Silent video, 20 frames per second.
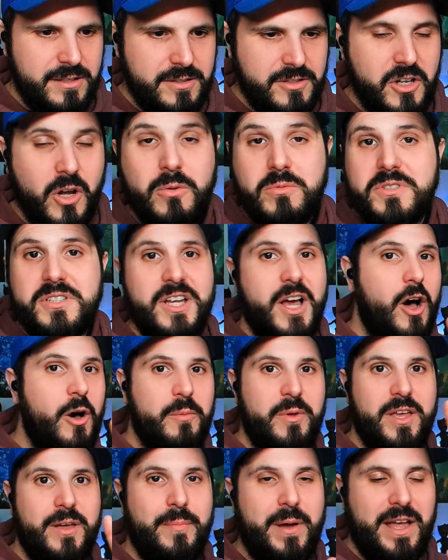Don't tell
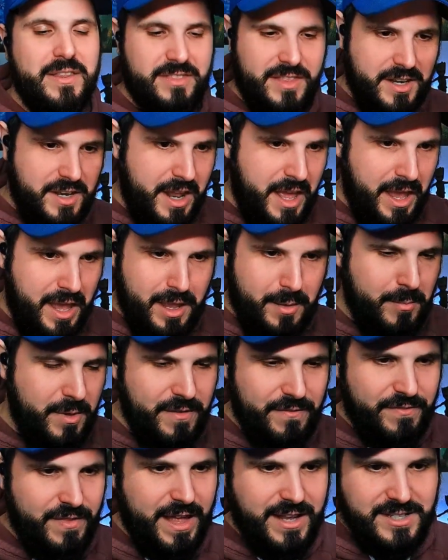me about the name
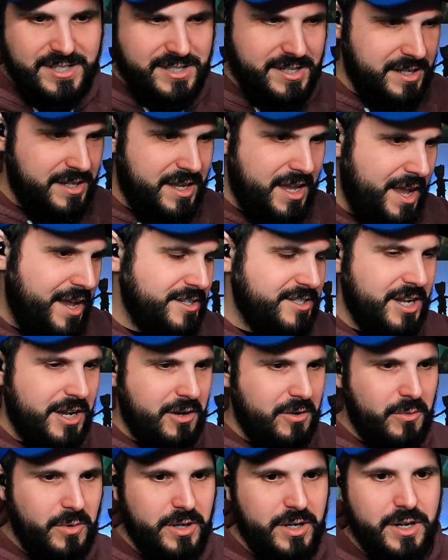if that's the case. I
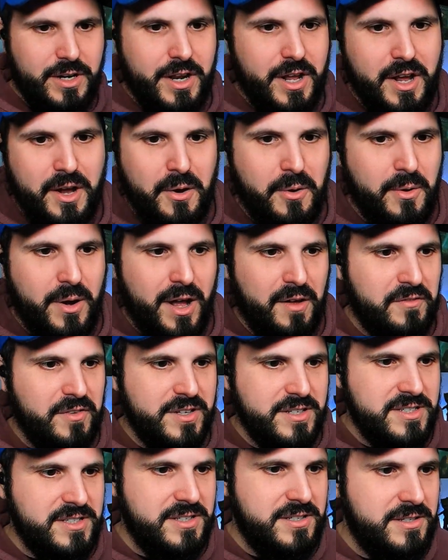don't want to know.
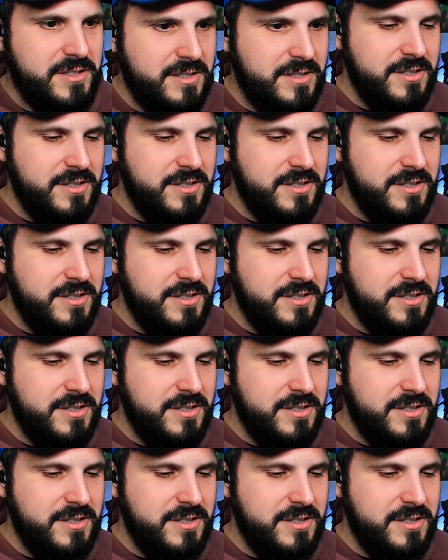Obviously.